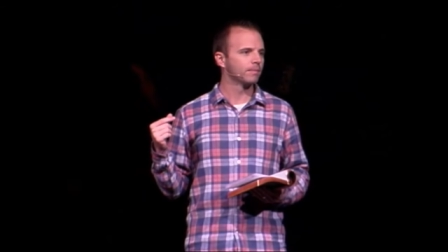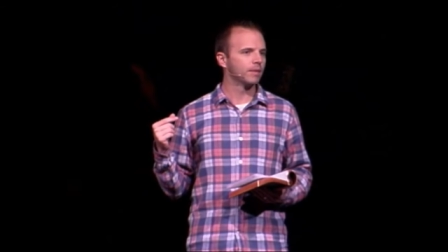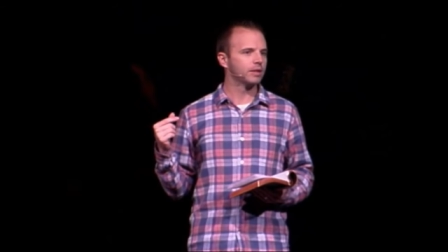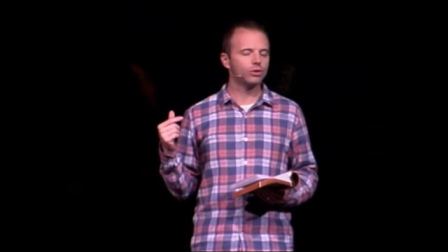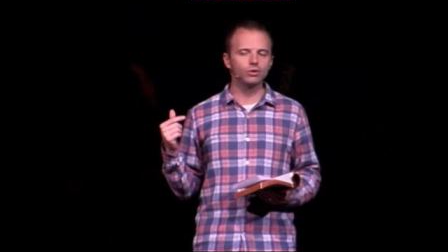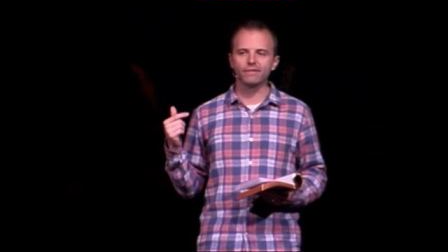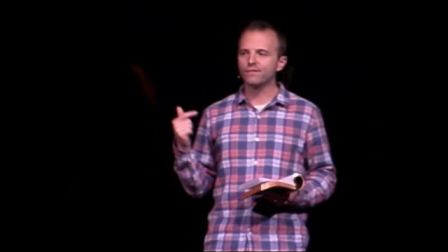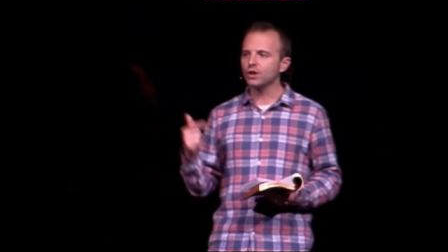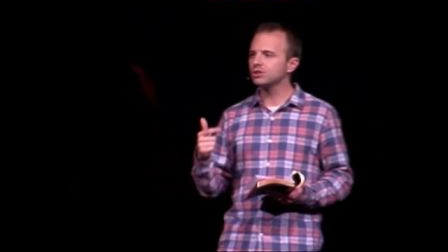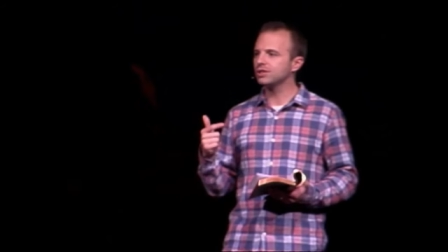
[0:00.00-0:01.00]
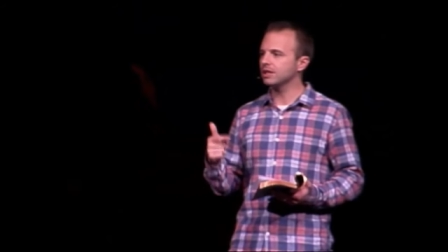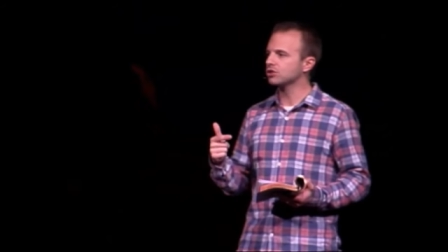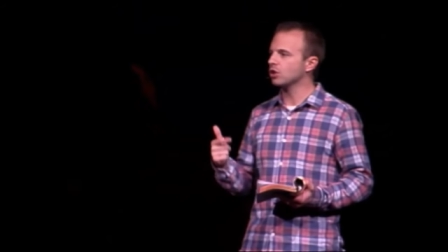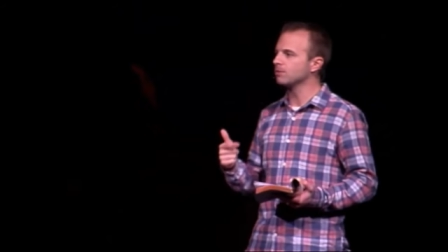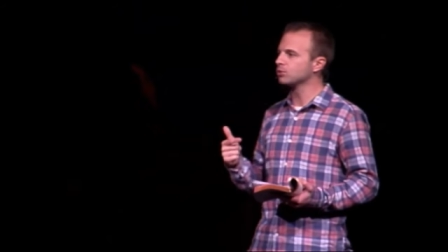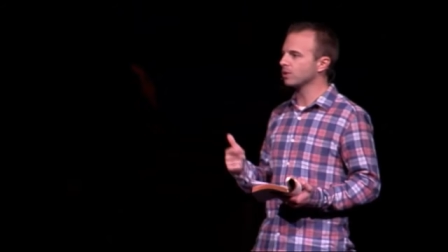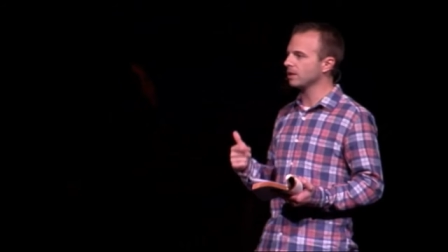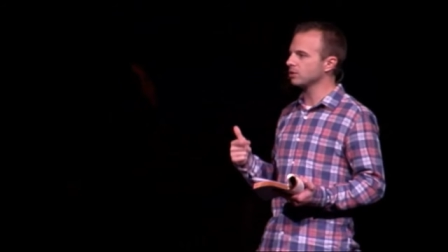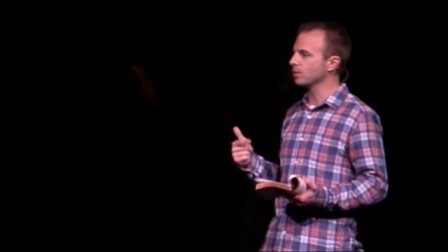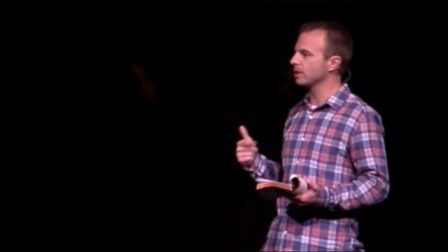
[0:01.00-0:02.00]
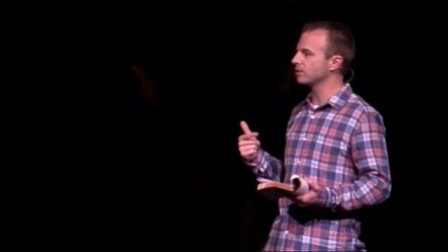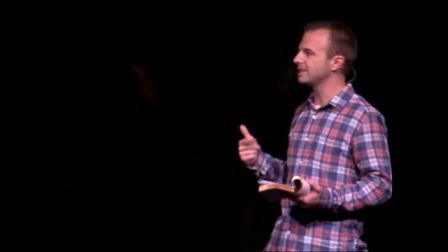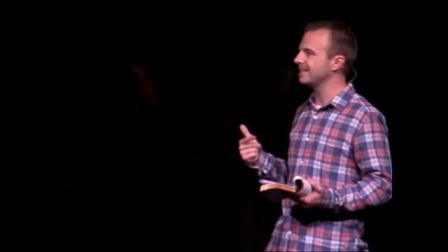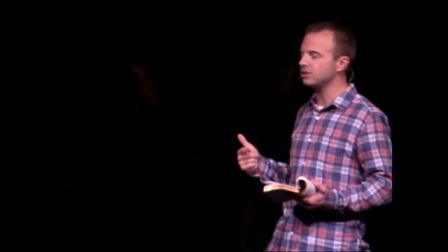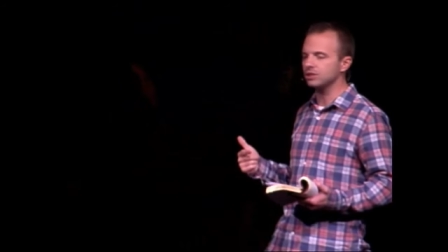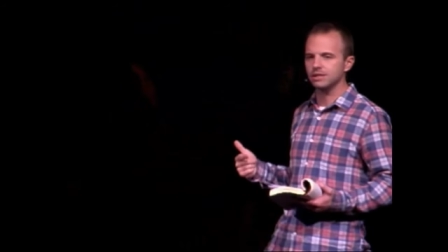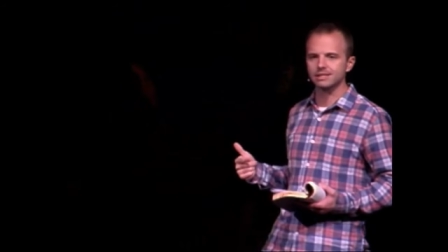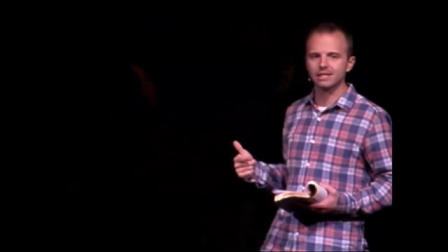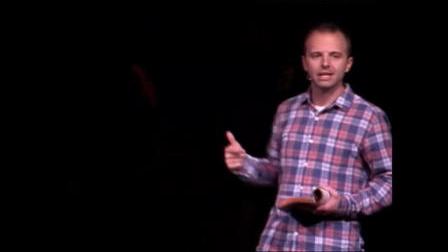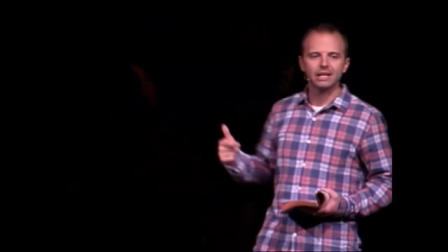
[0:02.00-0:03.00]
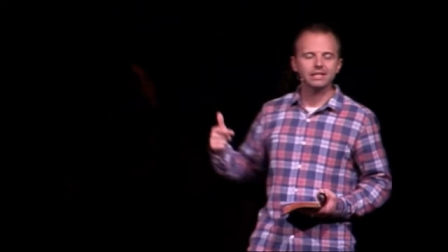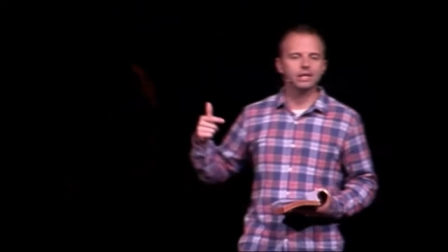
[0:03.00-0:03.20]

And so, the first thing Psalm 20, 23 teaches us is